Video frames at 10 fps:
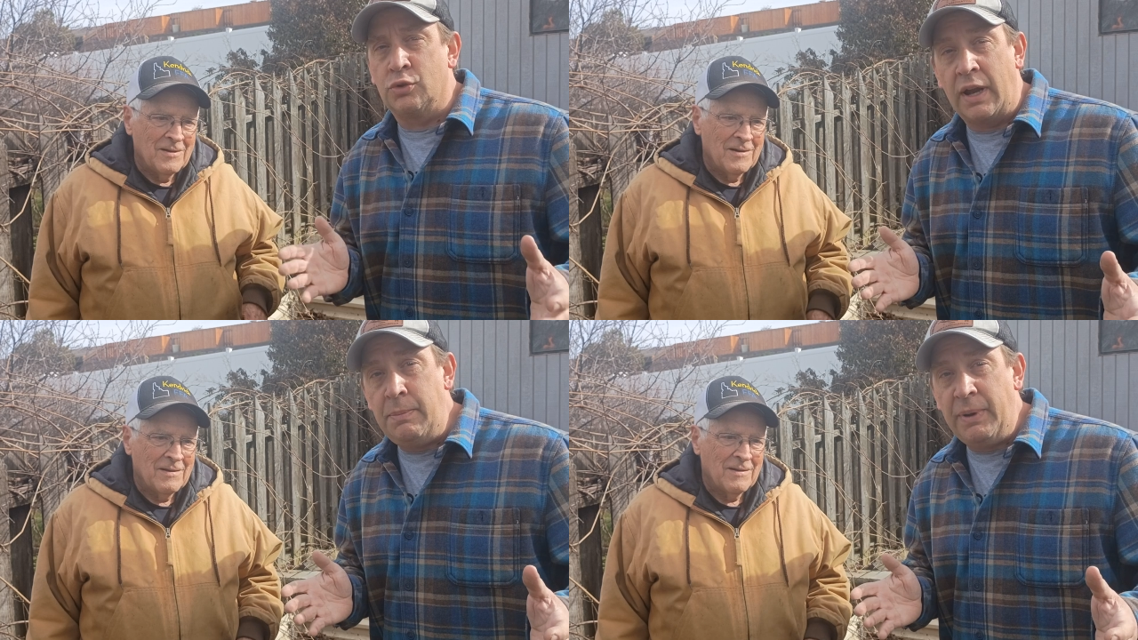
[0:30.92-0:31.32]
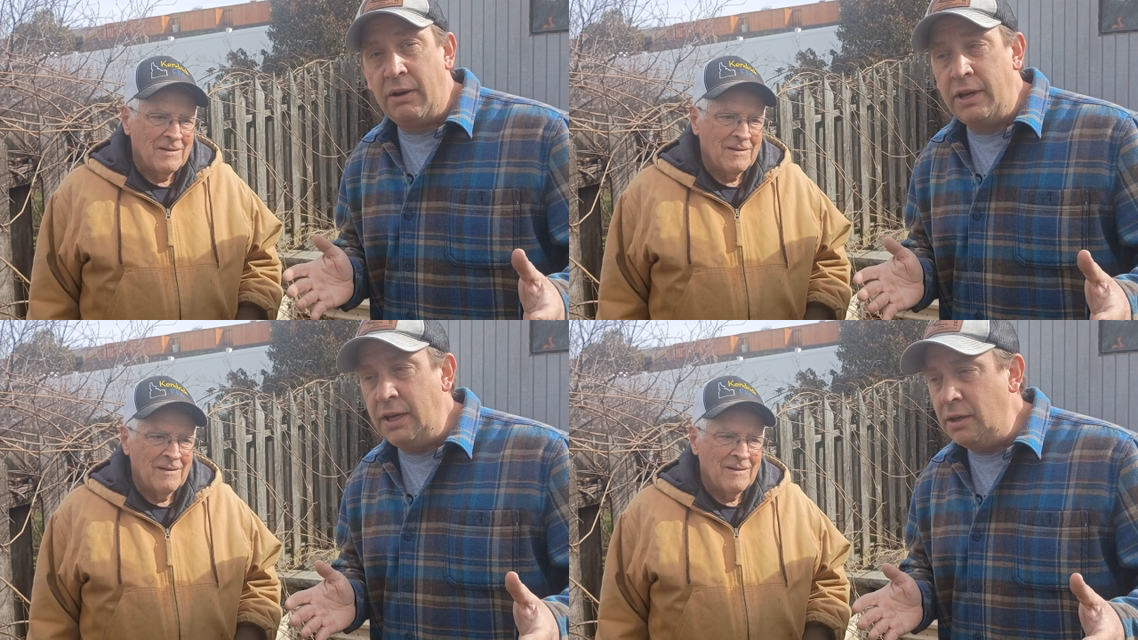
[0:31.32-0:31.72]
Speaker 1: grape
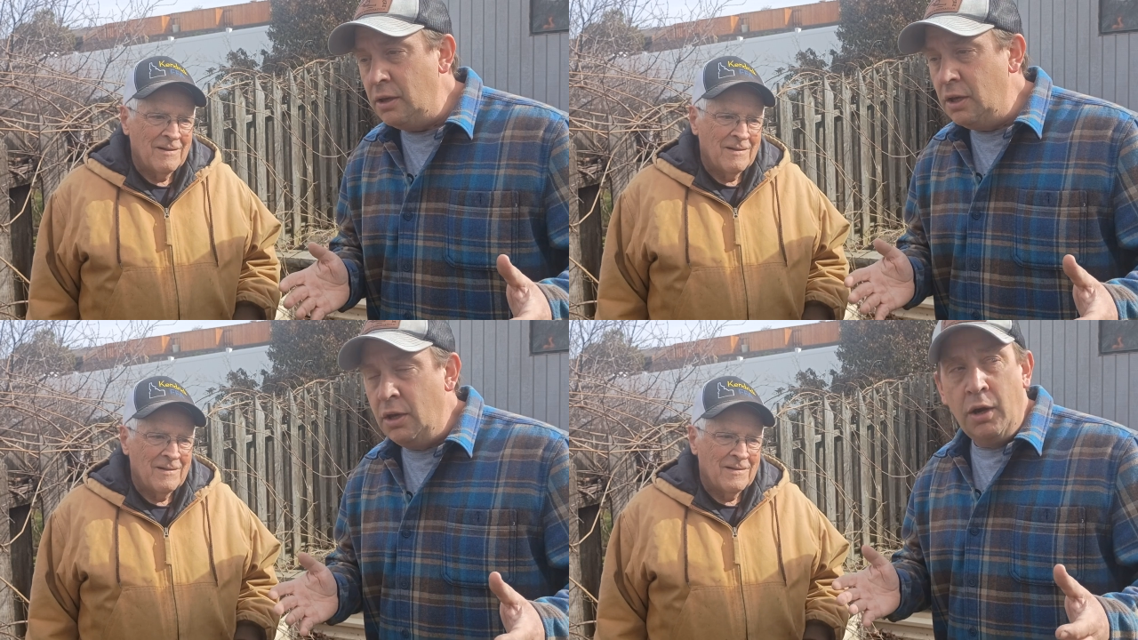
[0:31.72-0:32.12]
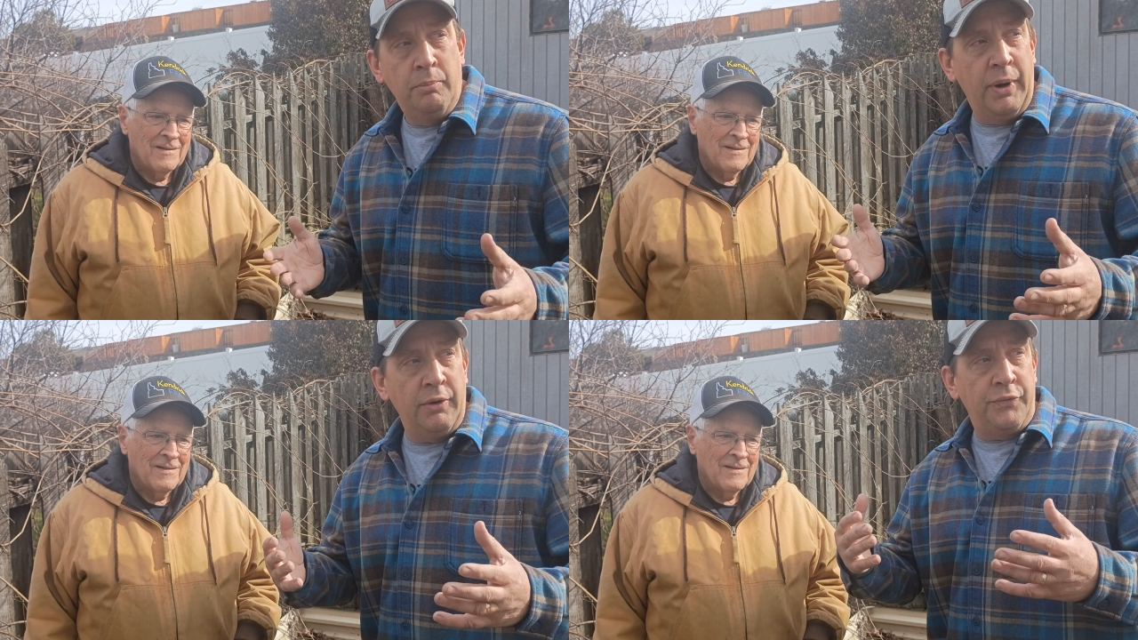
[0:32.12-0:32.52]
area,
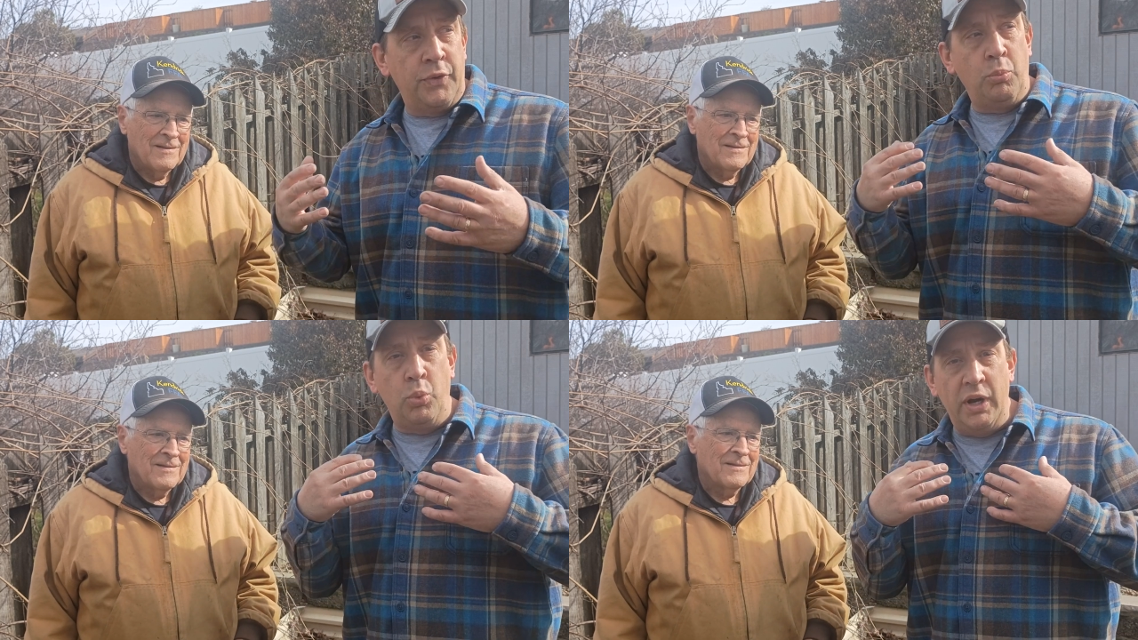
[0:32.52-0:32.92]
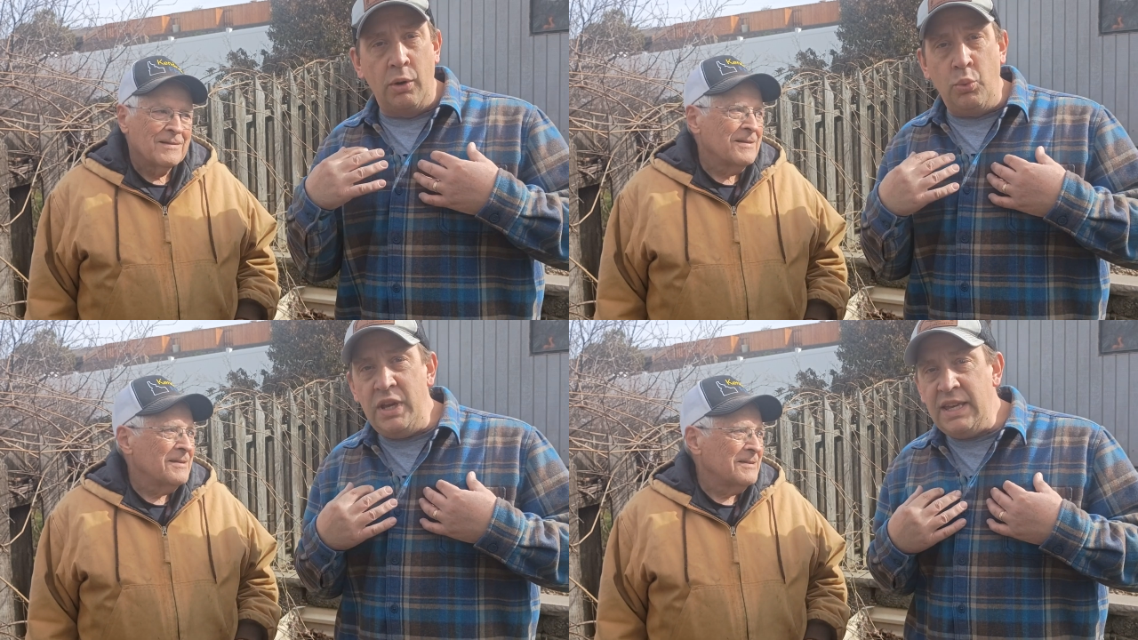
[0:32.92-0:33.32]
but from
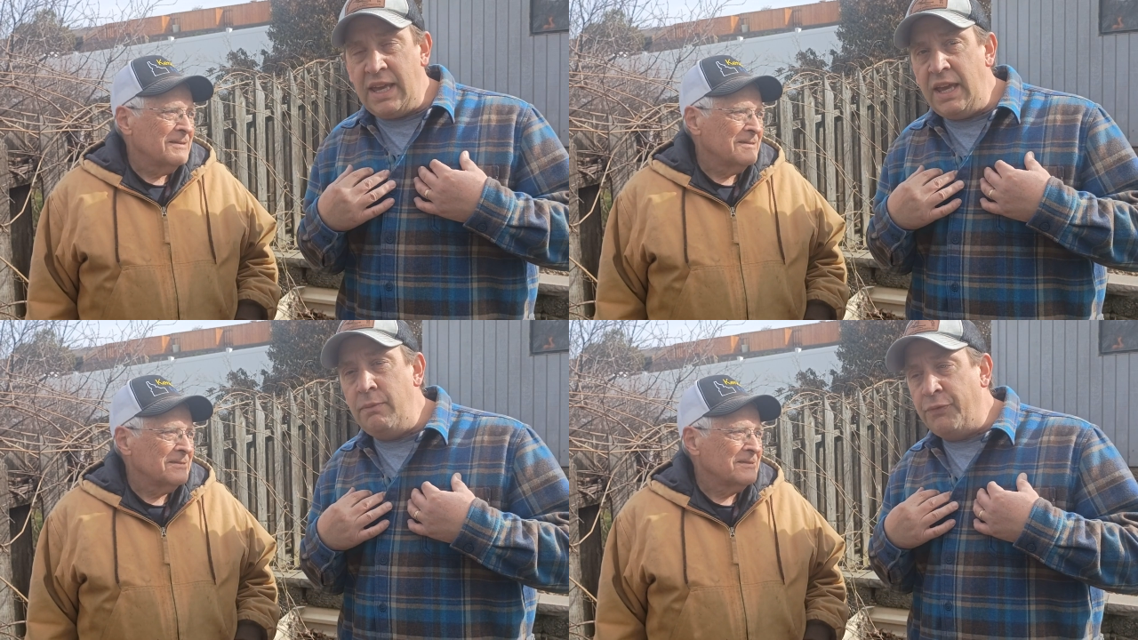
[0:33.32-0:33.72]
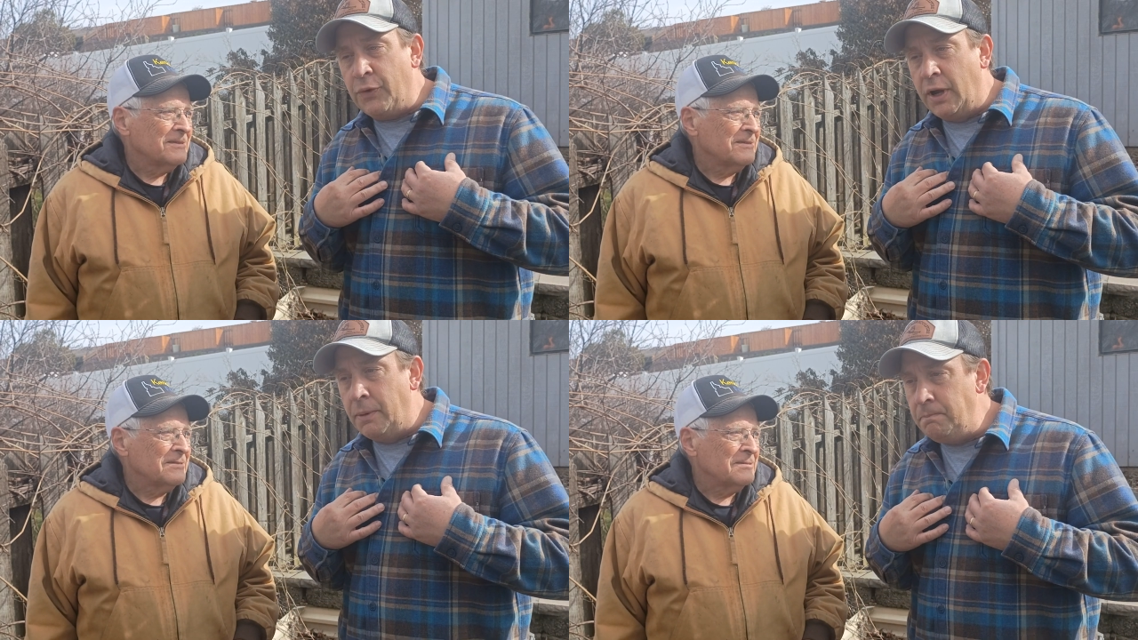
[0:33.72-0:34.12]
where we came
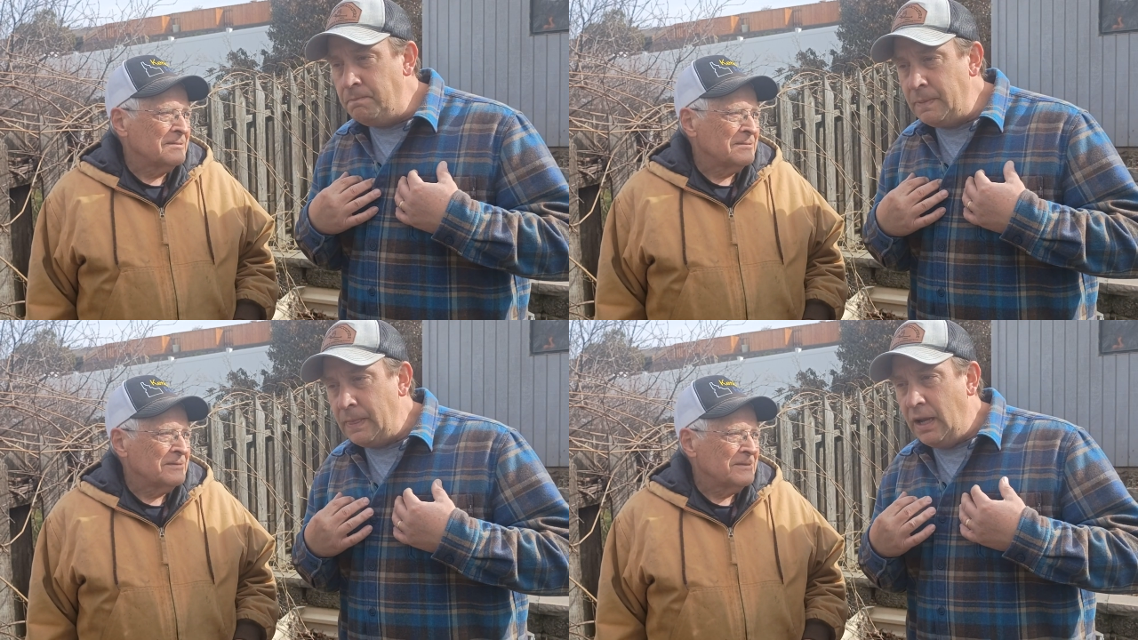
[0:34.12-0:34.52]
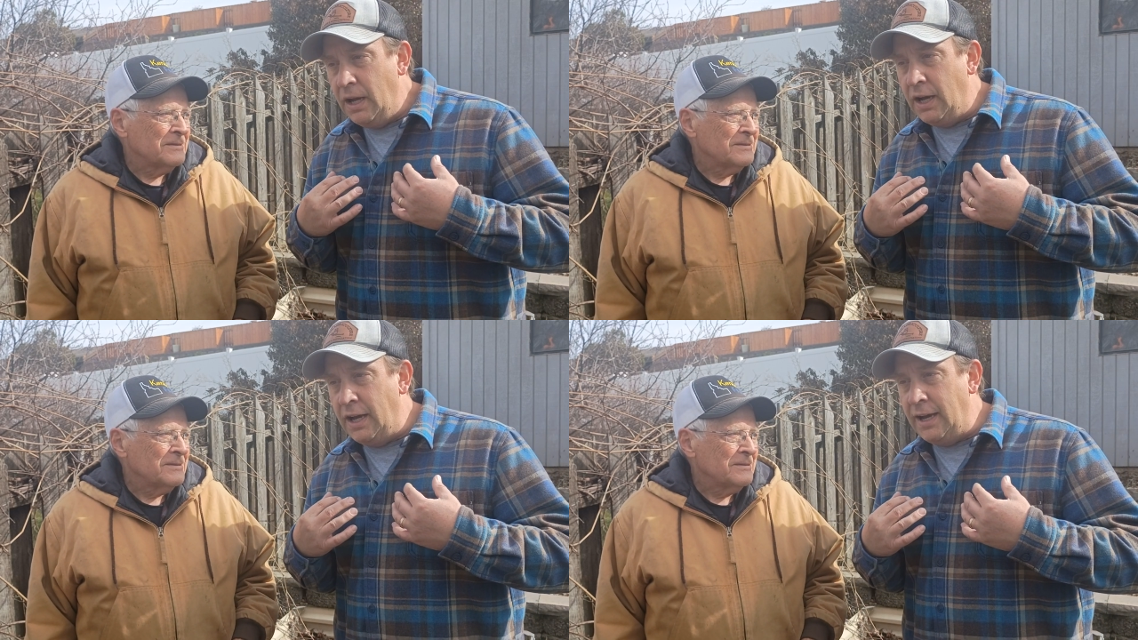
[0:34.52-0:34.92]
from,
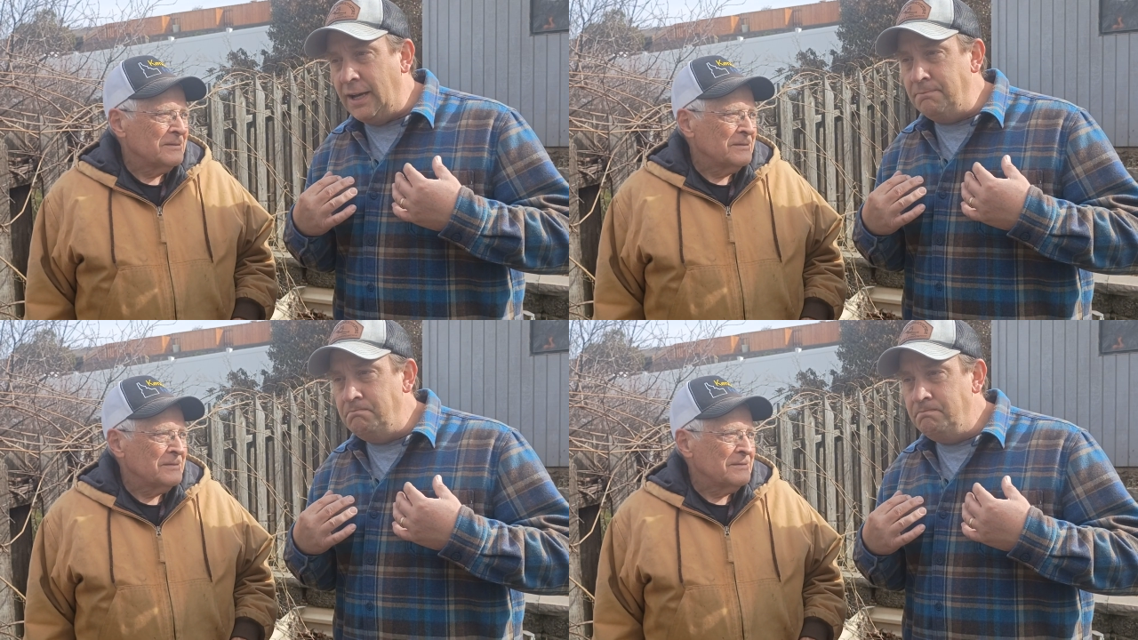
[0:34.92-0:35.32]
uh,